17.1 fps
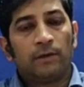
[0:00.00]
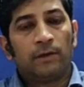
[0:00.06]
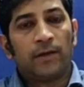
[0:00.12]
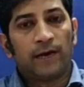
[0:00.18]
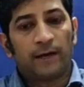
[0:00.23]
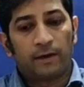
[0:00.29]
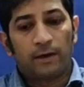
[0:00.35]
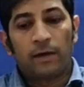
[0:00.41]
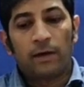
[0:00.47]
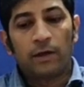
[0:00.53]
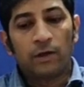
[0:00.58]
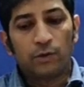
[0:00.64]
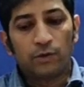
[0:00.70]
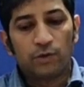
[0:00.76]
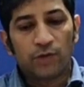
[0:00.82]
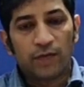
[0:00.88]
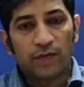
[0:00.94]
That
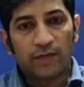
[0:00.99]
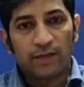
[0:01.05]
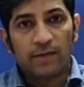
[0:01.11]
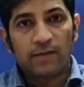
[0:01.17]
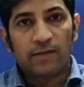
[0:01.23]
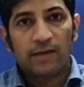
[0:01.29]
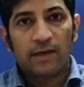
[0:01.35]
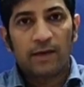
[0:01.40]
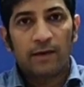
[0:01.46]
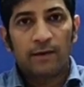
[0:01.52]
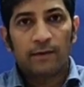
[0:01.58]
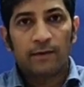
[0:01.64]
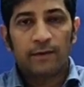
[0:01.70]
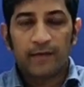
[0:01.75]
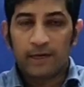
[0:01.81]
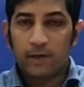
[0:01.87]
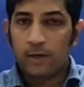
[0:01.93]
you say this thing,
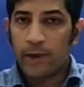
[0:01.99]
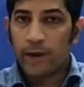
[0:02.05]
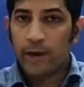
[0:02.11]
then you